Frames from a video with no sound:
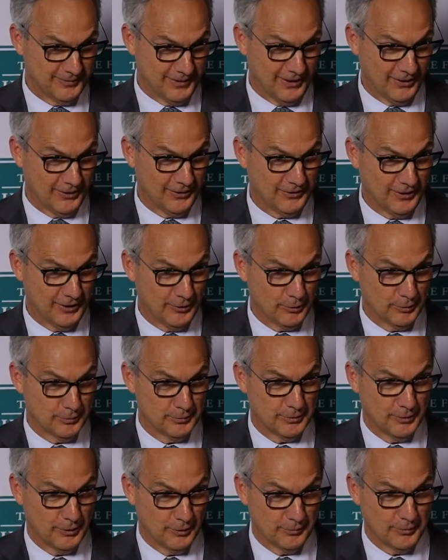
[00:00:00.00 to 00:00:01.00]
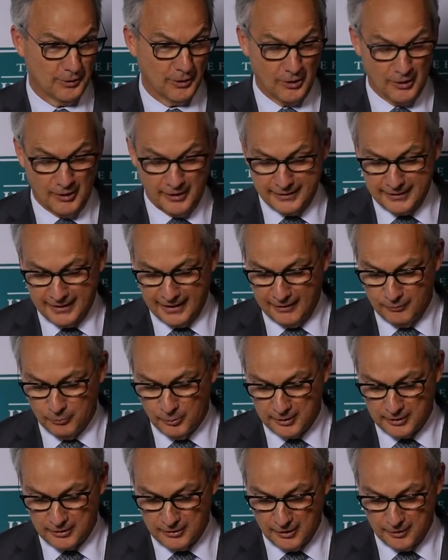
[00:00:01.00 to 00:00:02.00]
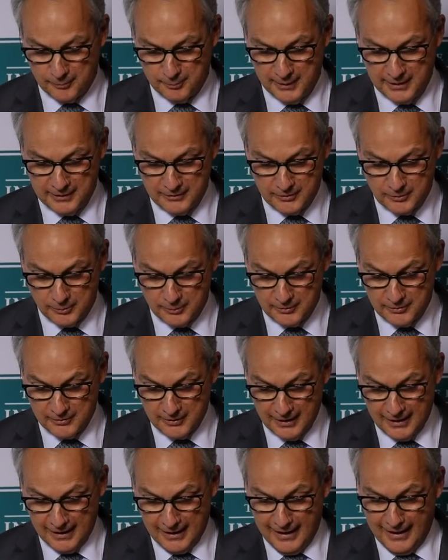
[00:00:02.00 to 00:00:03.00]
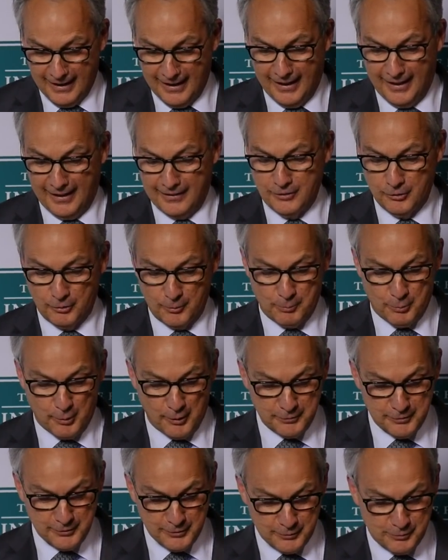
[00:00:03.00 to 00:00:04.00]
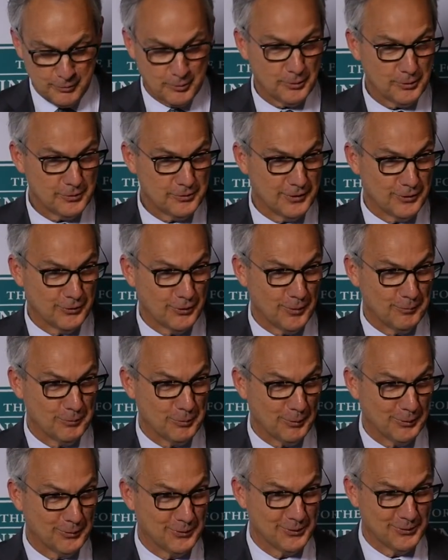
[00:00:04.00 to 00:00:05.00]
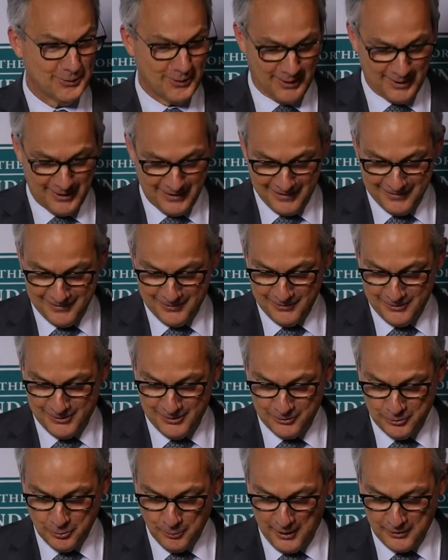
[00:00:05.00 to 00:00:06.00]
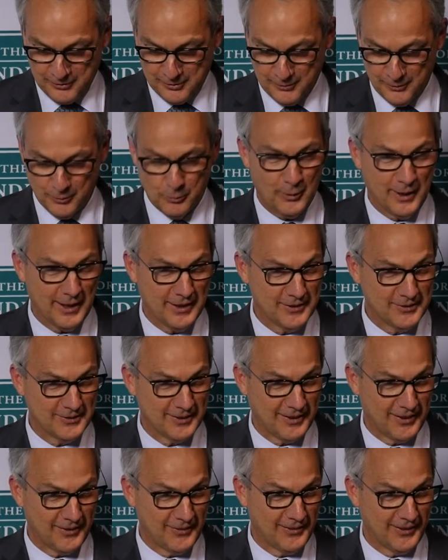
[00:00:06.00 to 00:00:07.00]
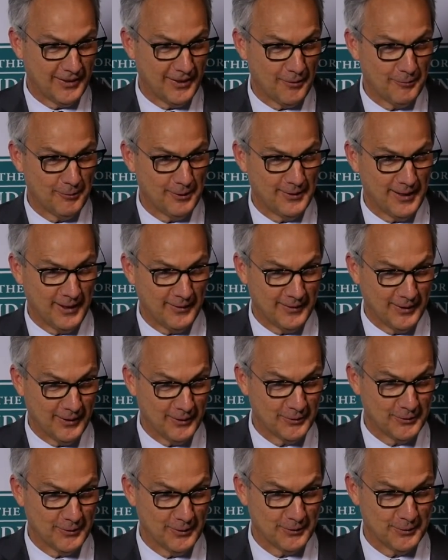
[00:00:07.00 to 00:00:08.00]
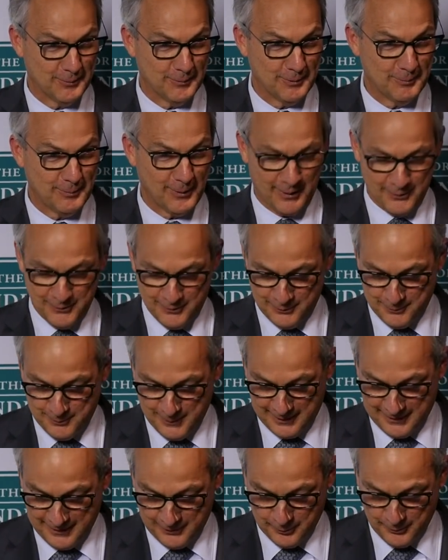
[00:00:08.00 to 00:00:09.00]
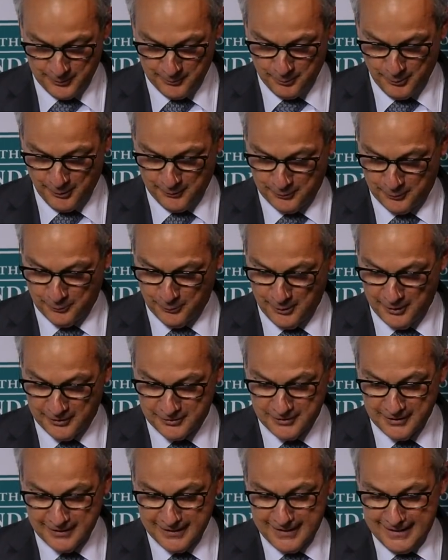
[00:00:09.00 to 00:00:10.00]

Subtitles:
the idea of God and what God means to us. You're a prophet, of course, in terms of what you're saying, situational awareness. I don't think I read that in the Old Testament, but I suspect that's what a prophet was,